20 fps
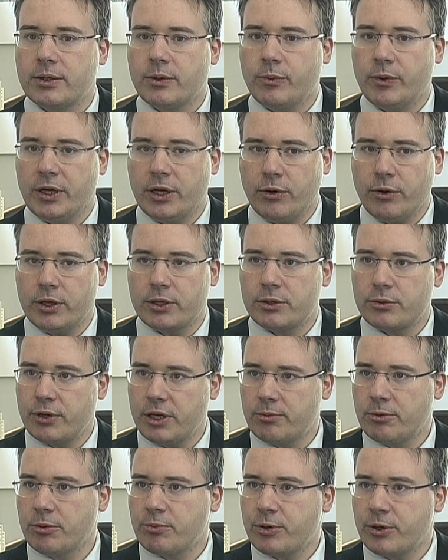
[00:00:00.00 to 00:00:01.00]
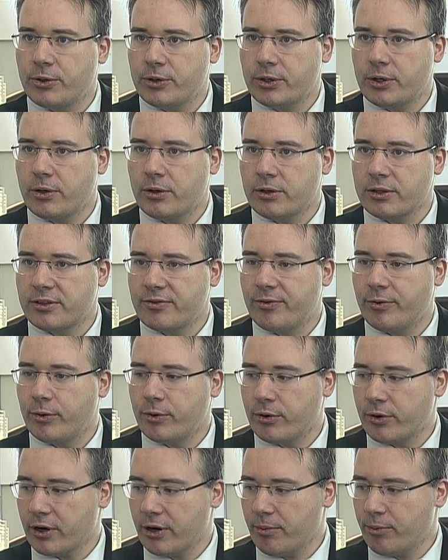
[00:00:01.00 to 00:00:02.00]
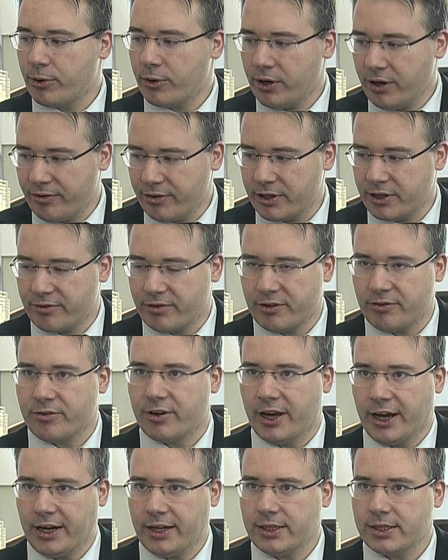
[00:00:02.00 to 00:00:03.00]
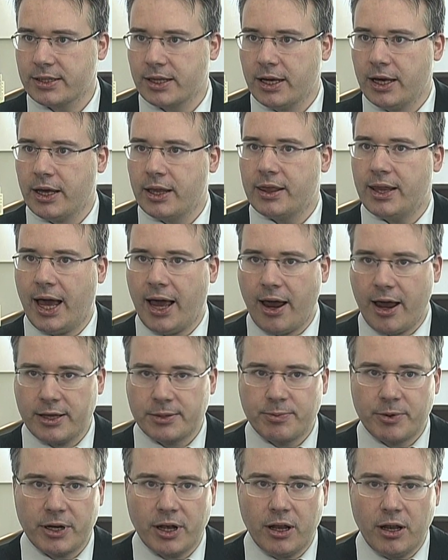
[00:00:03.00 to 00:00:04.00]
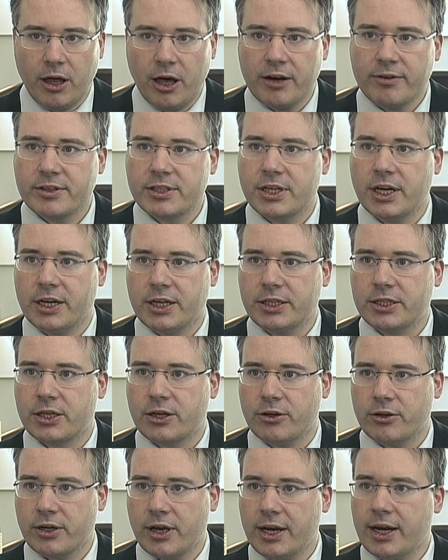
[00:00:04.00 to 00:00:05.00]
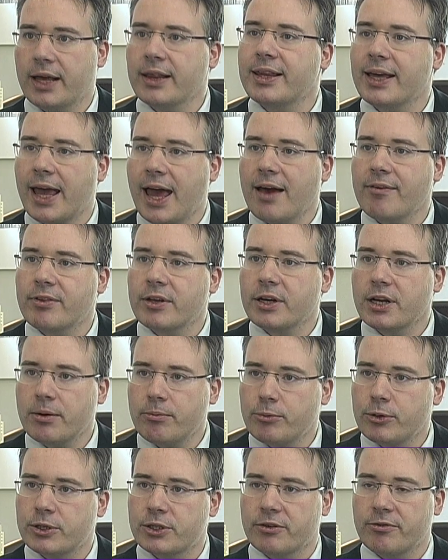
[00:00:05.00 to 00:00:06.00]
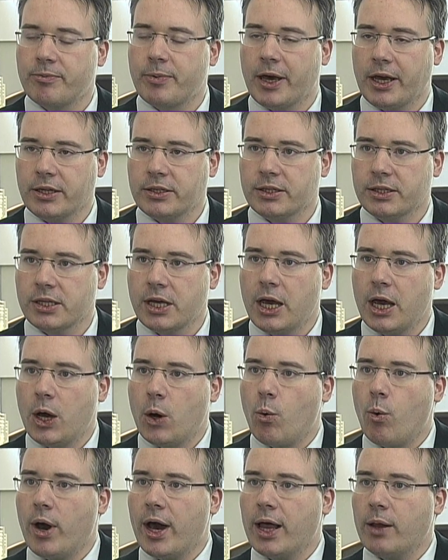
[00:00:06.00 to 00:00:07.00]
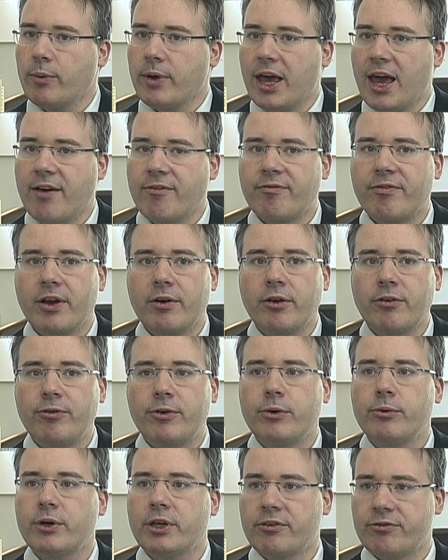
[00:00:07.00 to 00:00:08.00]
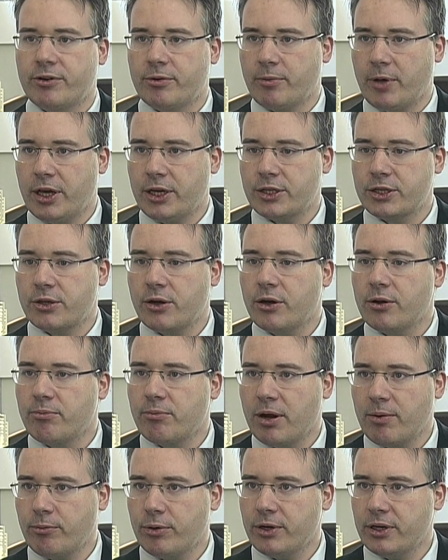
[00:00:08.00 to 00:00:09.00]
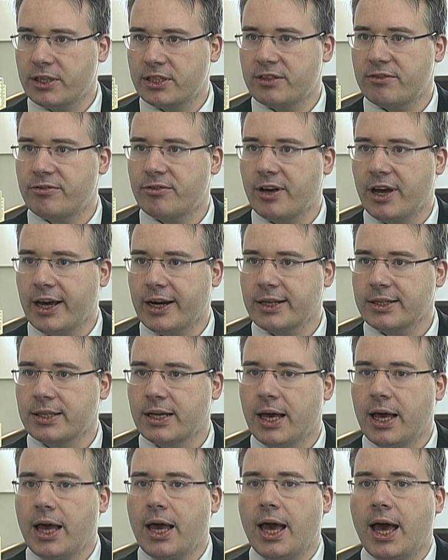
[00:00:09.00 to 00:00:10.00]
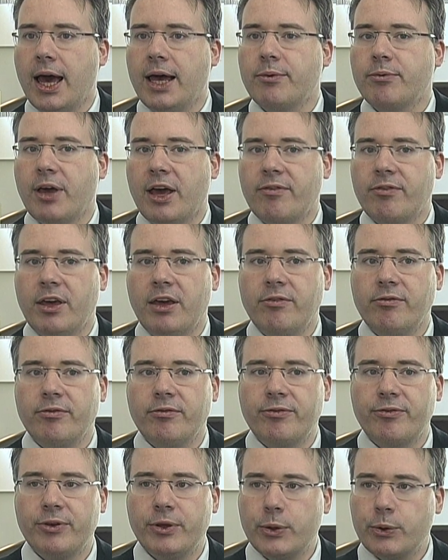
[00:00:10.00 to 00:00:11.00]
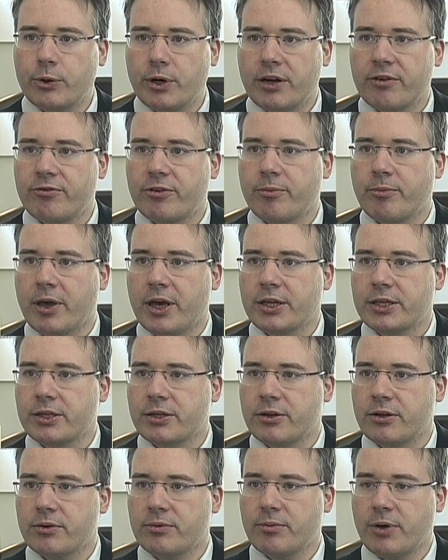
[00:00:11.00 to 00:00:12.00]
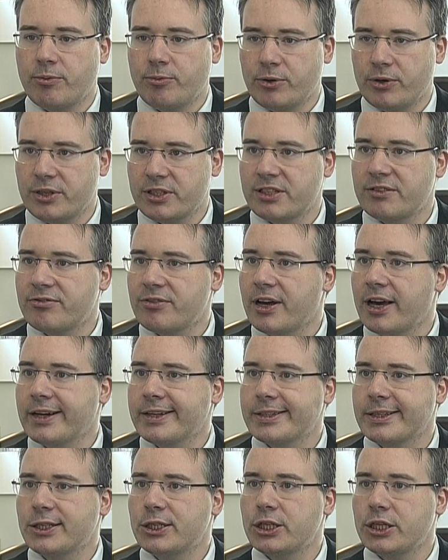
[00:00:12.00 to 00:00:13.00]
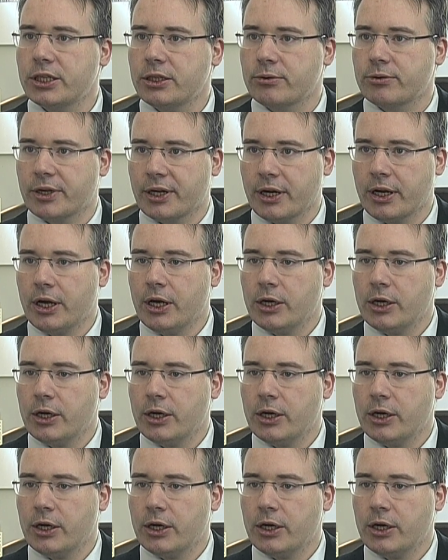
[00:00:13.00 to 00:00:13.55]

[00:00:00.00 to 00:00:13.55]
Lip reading: We know the treatment protocols for proliferative nephritis. There has been a lot of studies going on, and they have the numbers of patients. While we have very few information on membranous nephritis, and we have even fewer information on membranous nephritis in children.